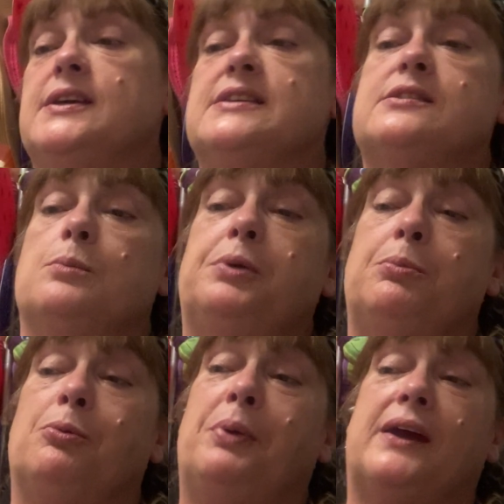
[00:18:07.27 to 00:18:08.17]
Some
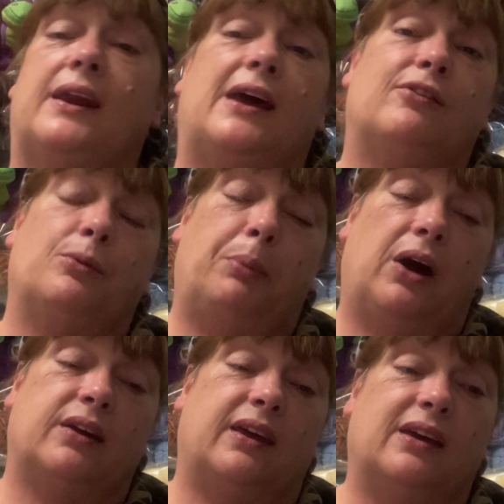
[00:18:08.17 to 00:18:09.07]
people pick it out of a
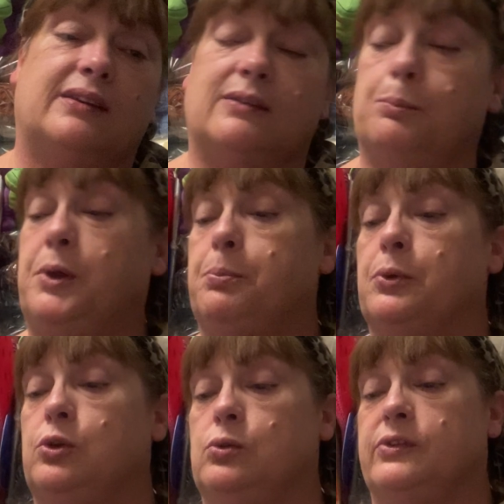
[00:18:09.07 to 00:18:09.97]
bucket. Some people
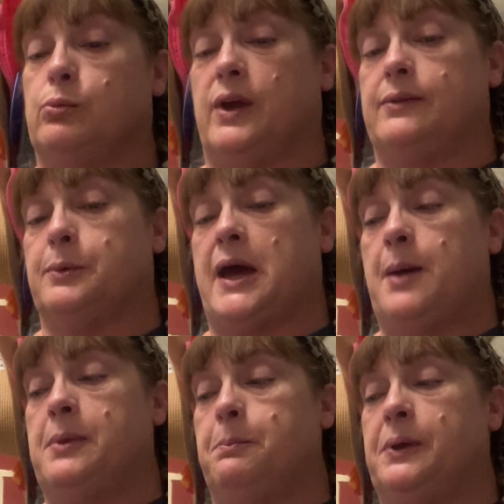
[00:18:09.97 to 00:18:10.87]
use the random
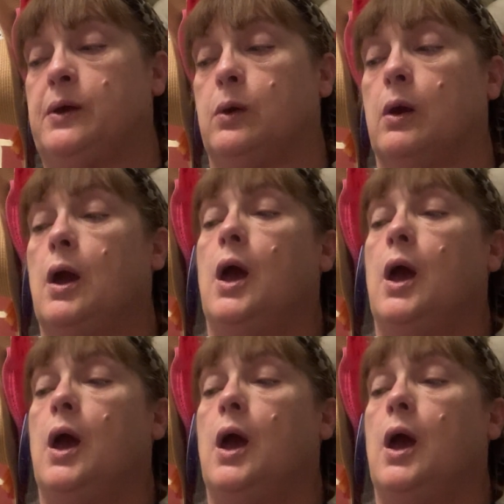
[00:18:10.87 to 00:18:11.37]
comment picker.